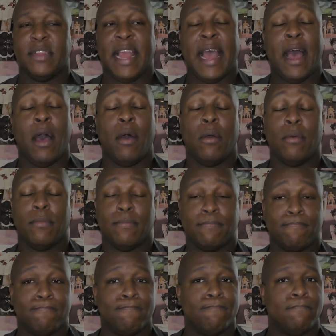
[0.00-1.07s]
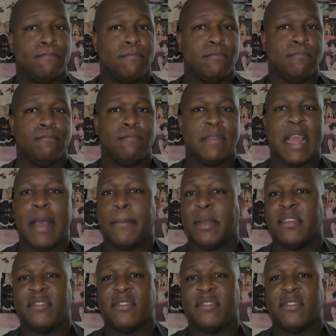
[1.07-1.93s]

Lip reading: Now I'm going